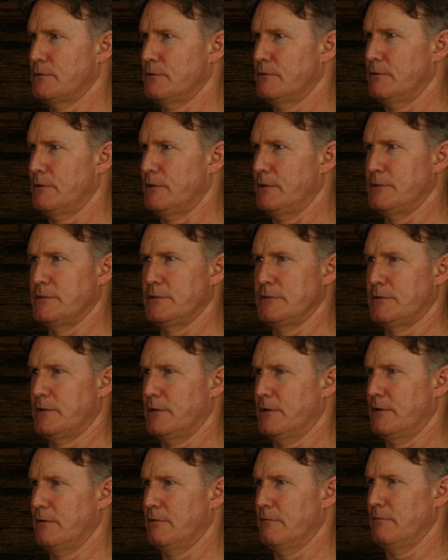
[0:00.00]
I think he's just
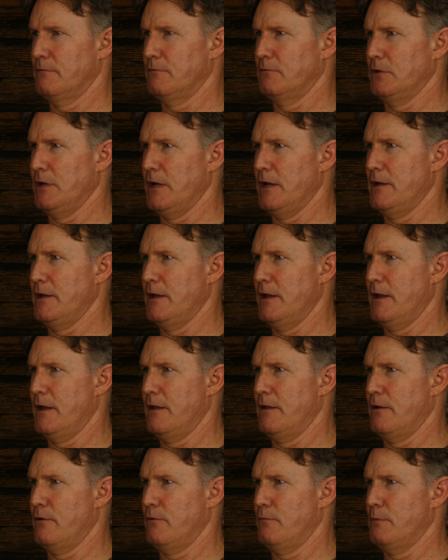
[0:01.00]
going to lay down
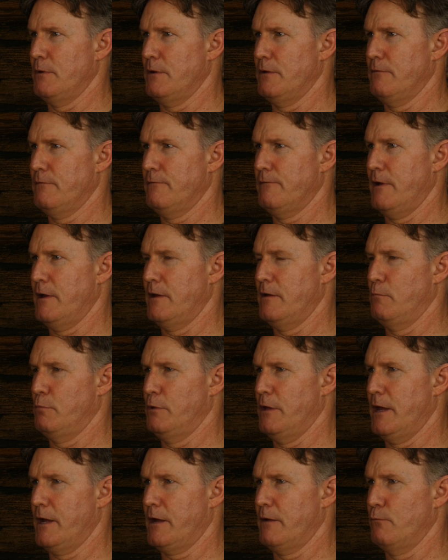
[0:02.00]
and it'll be fade to
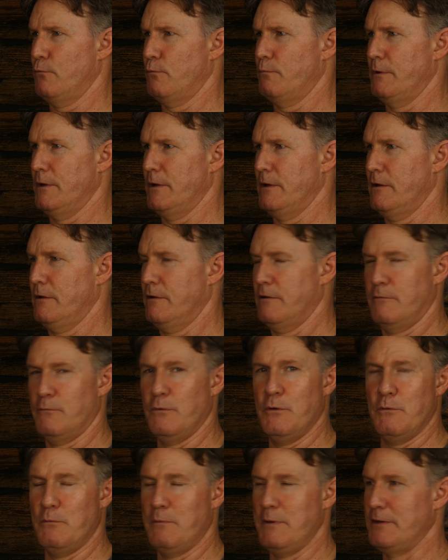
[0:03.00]
black and
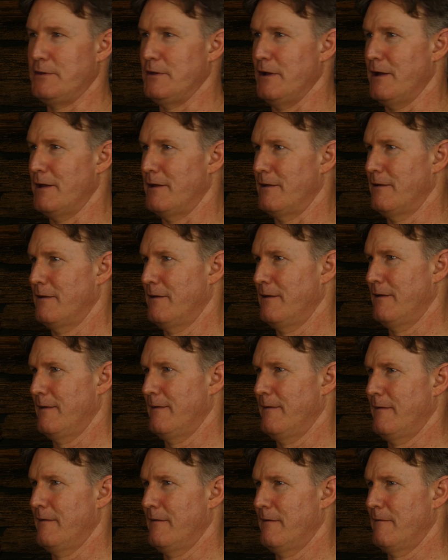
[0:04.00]
we'll be done.
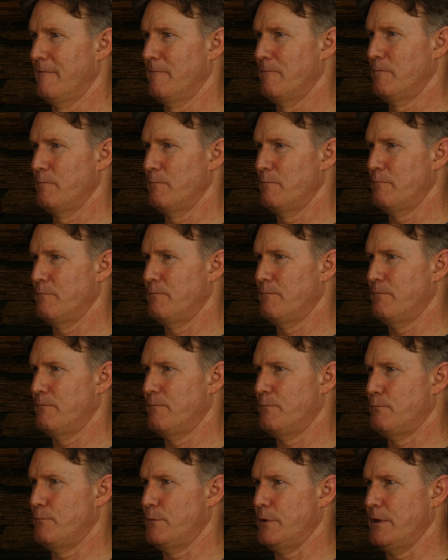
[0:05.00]

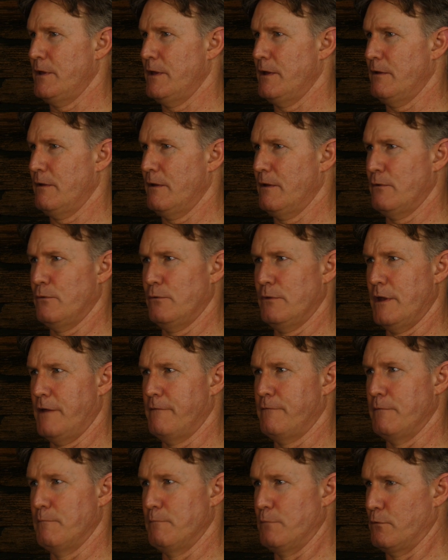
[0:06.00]
But yeah, you get all that
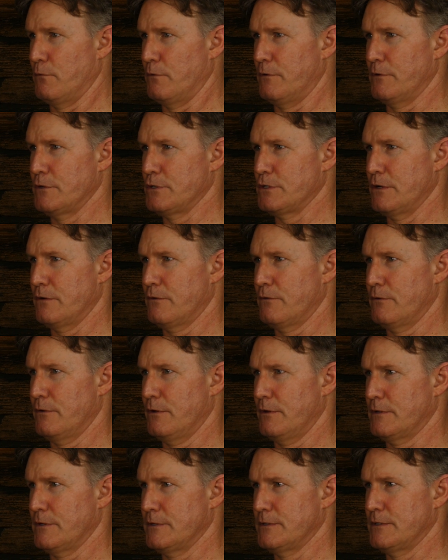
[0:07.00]
effort building the shelter. I'd
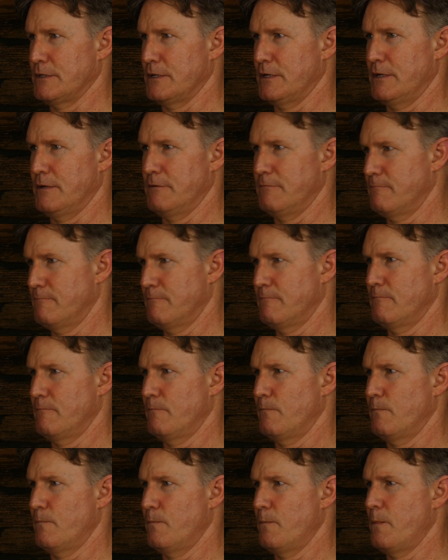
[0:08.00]
like to see
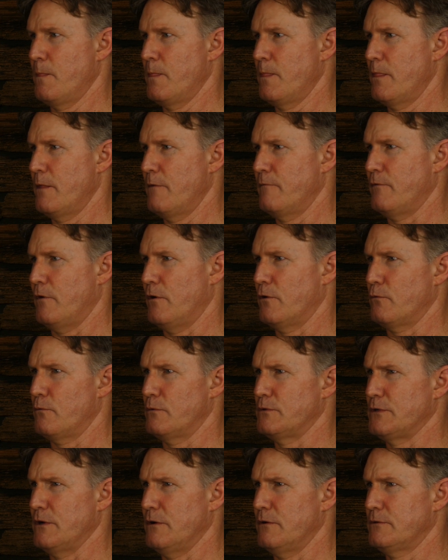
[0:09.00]
the final
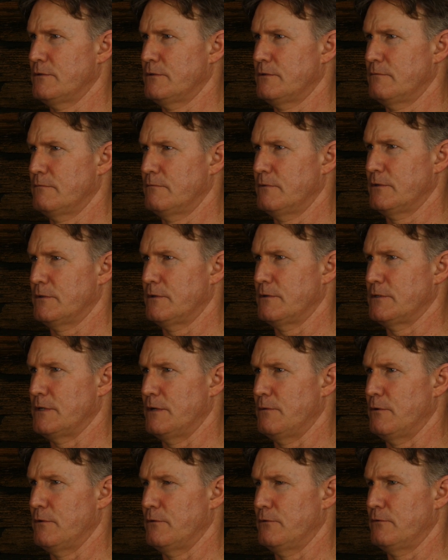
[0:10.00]
results. I'd like to
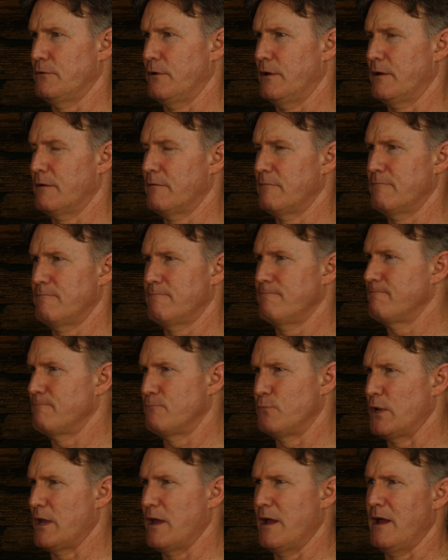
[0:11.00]
see what it looks like. And
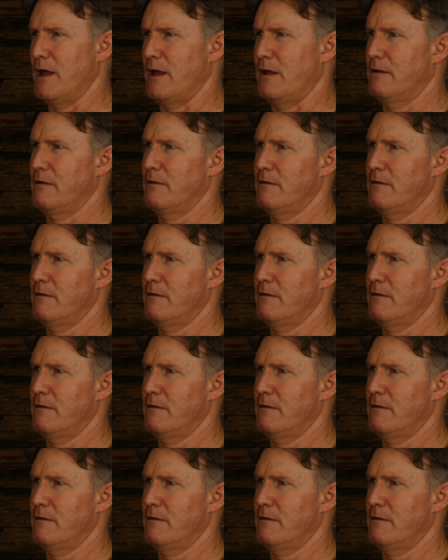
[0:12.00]
we can't.